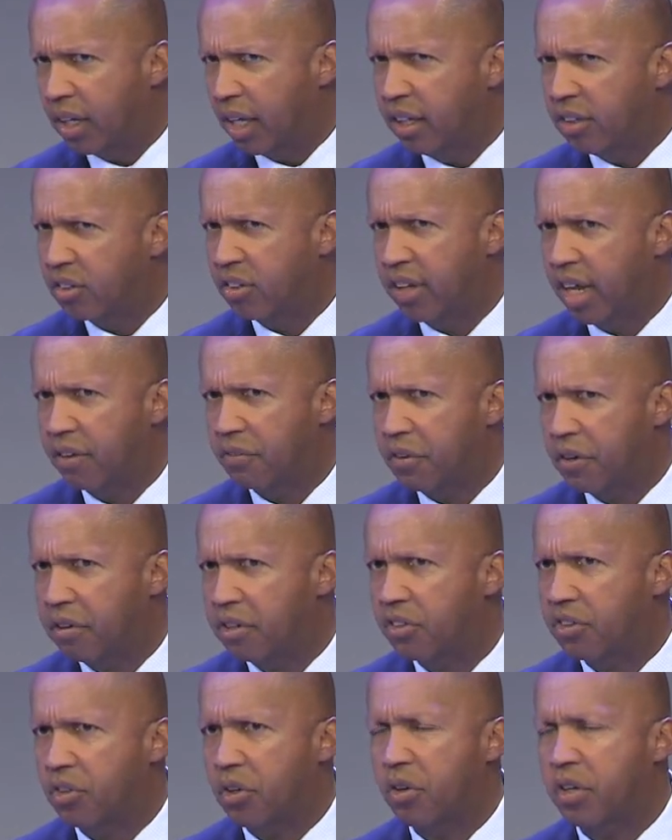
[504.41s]
He just had a very
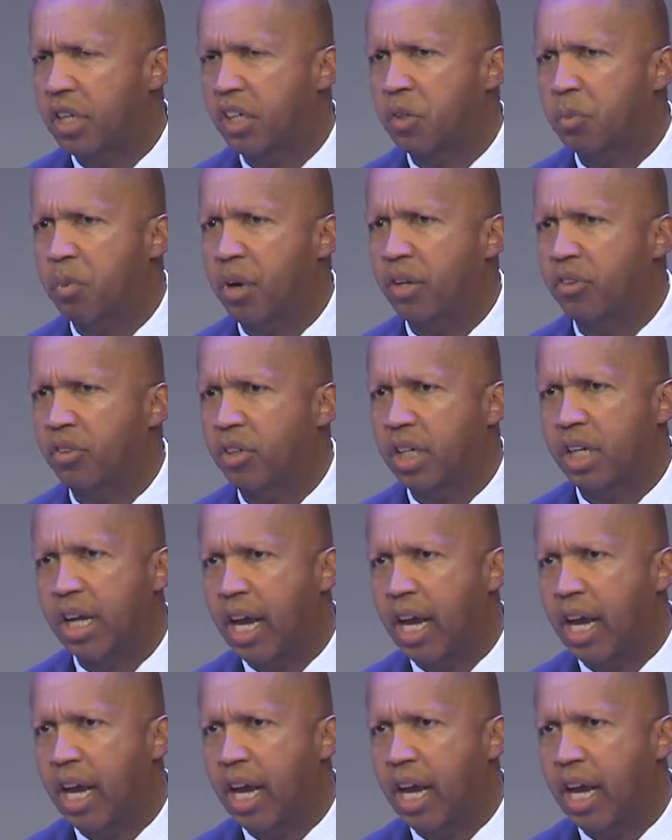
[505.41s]
stern expression.